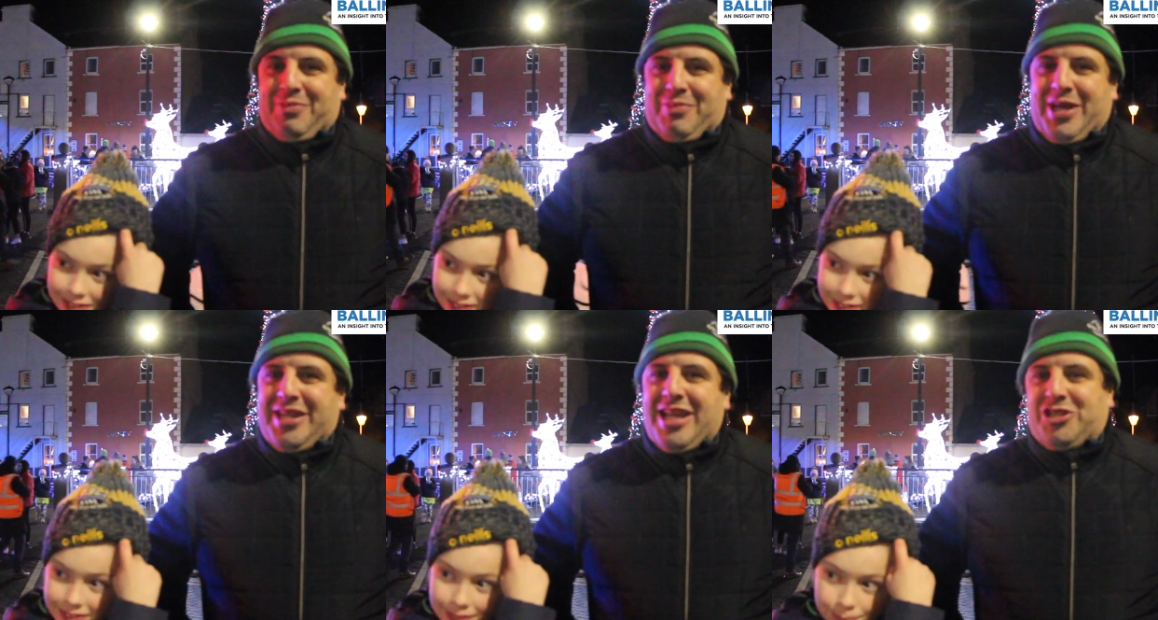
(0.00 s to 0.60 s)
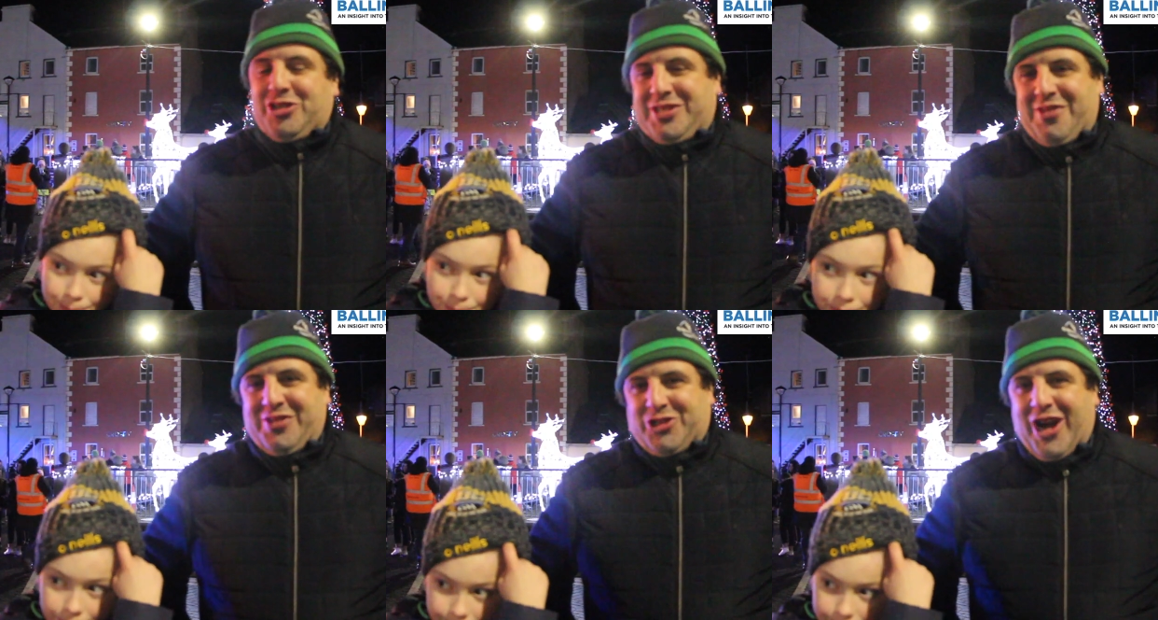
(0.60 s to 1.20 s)
Speaker 1: my dad used to
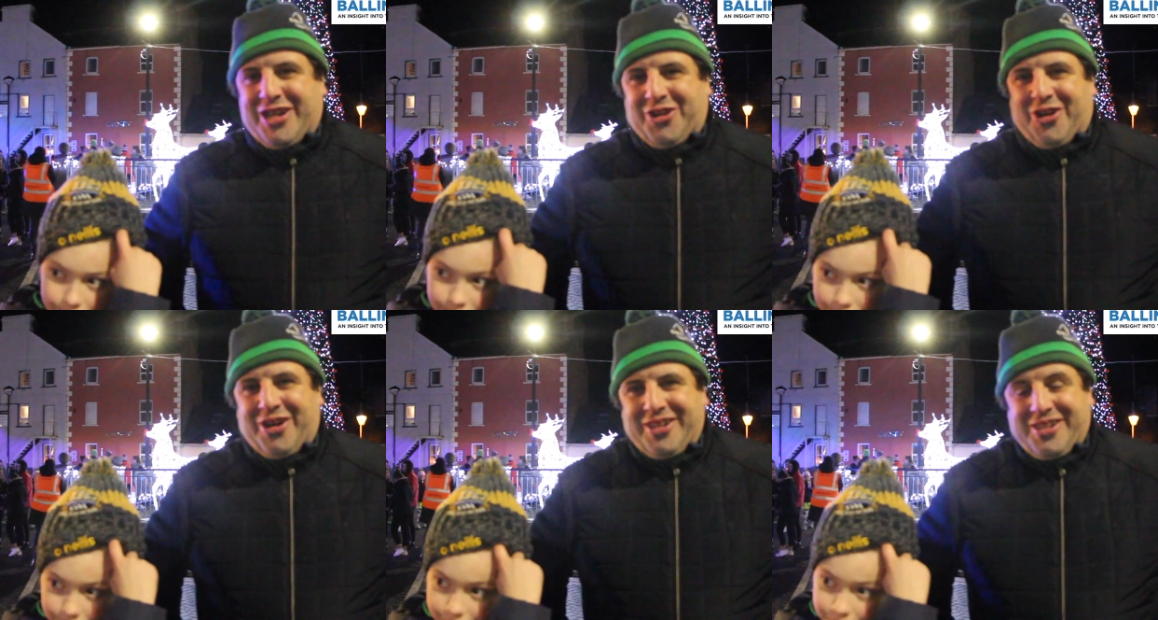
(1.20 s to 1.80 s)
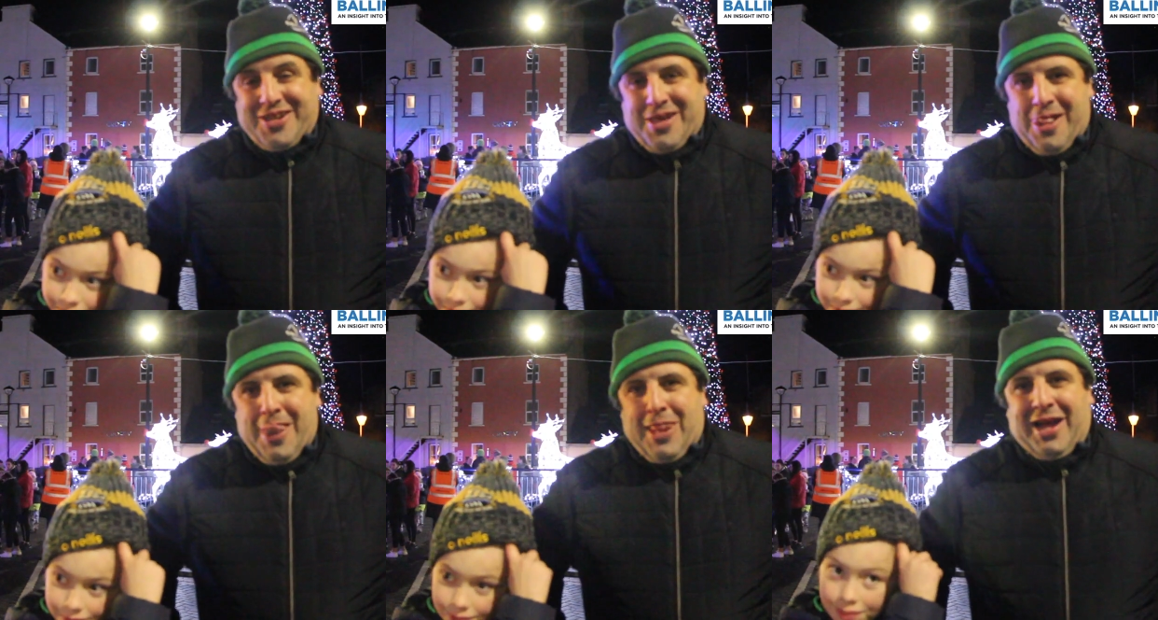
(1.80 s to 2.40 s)
have a tractor, and
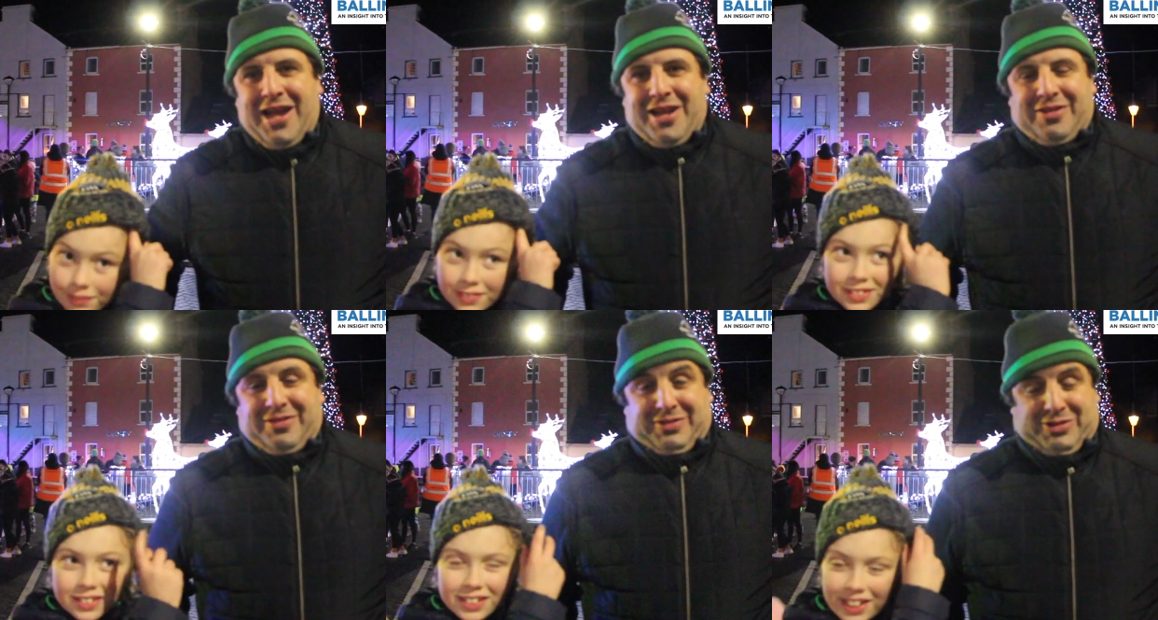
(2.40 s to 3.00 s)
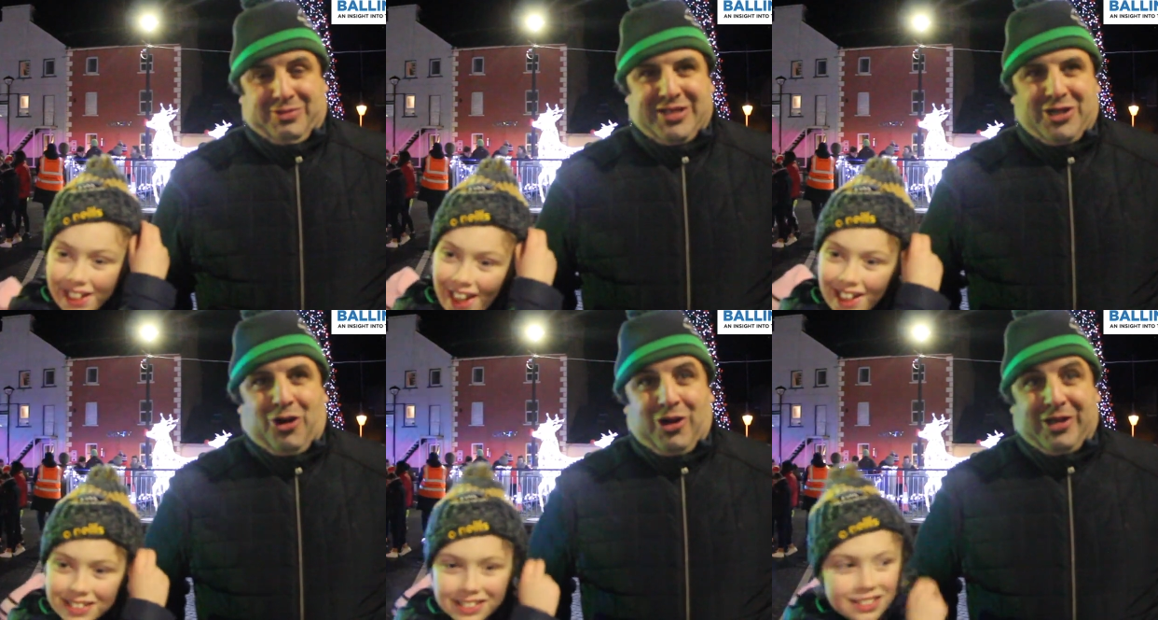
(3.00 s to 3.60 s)
it was
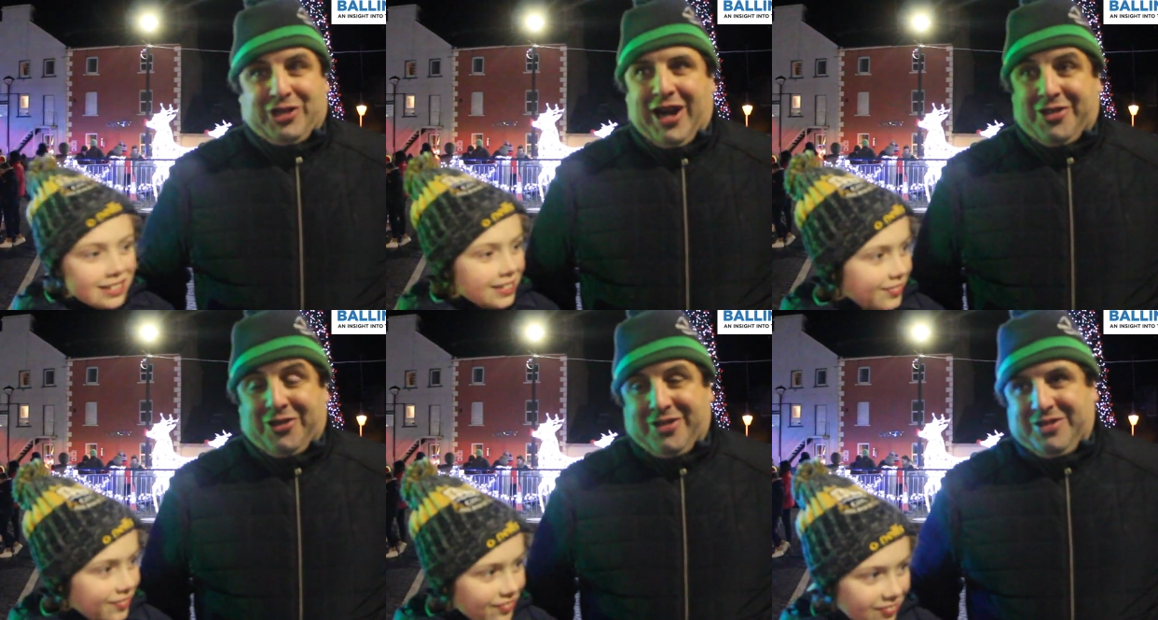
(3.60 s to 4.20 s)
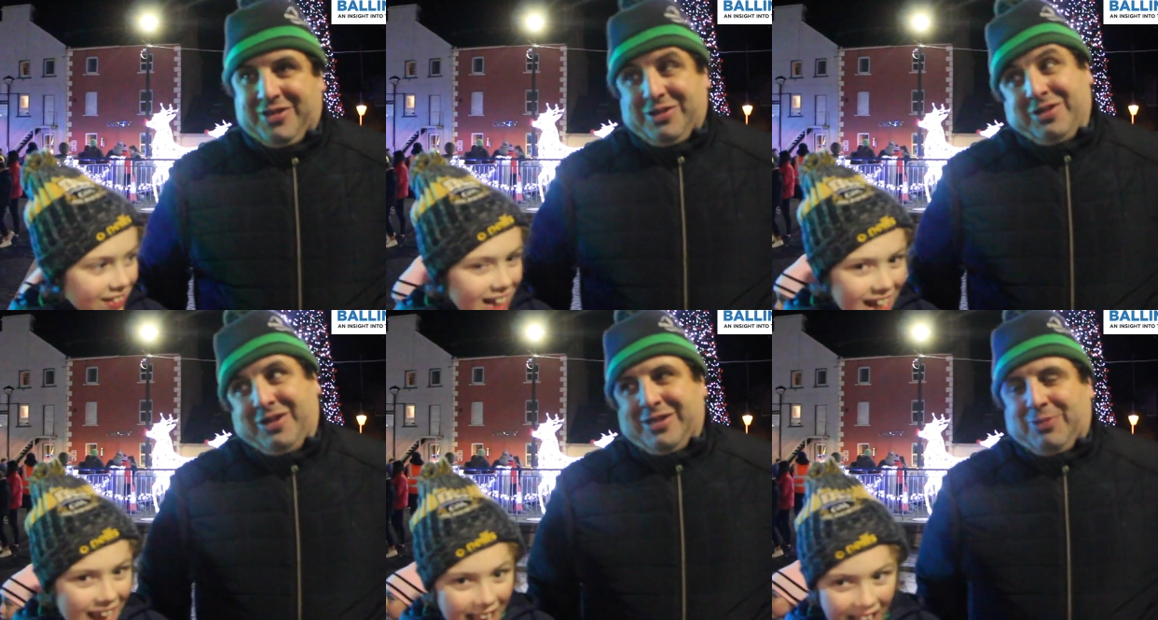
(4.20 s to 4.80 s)
an old tractor,
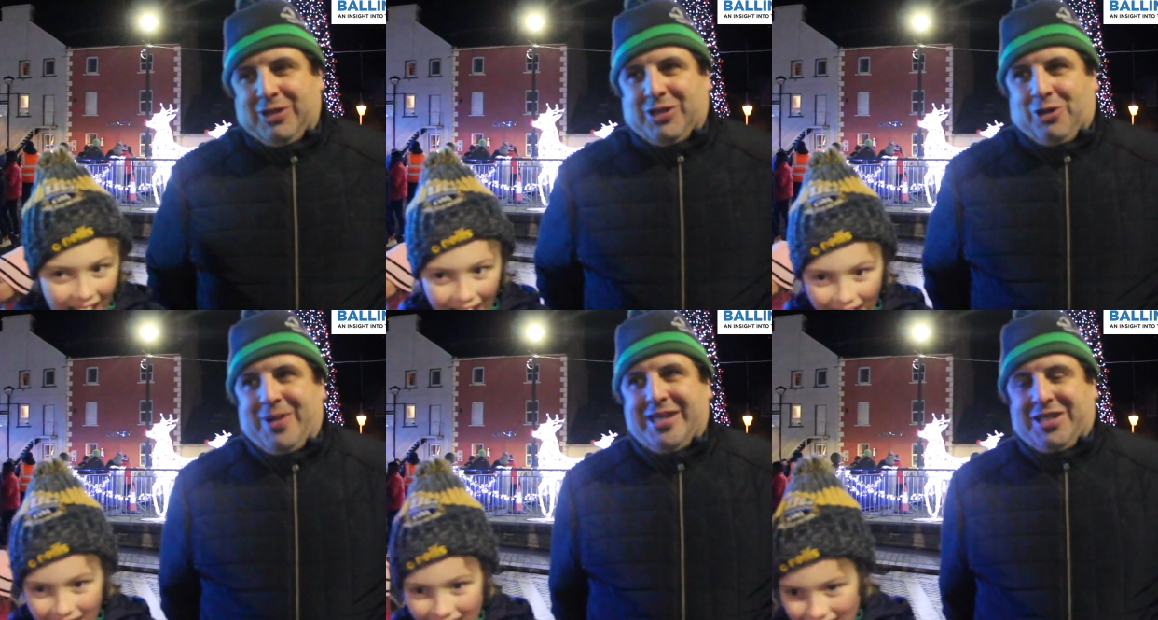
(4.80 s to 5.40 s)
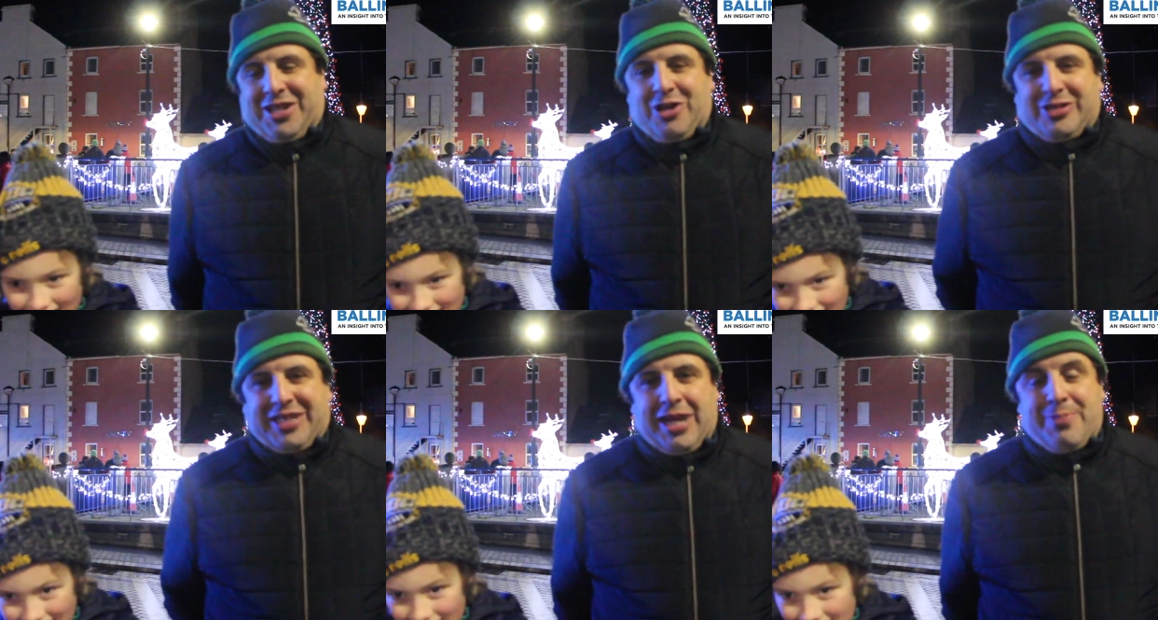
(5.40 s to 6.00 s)
I suppose, going back then. He
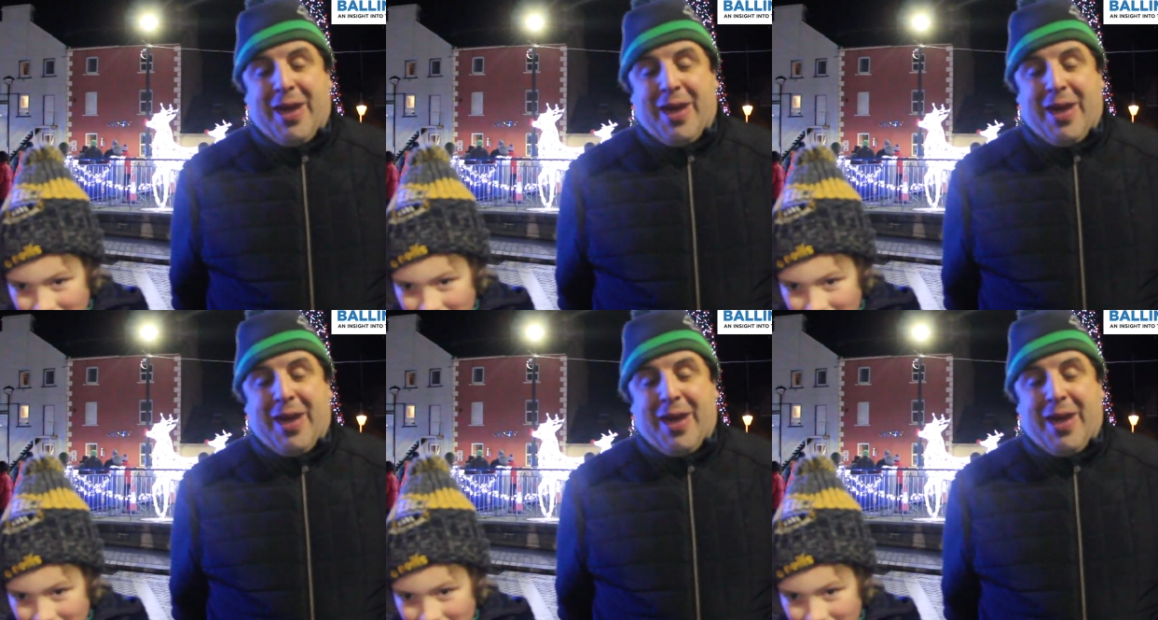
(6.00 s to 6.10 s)
used to keep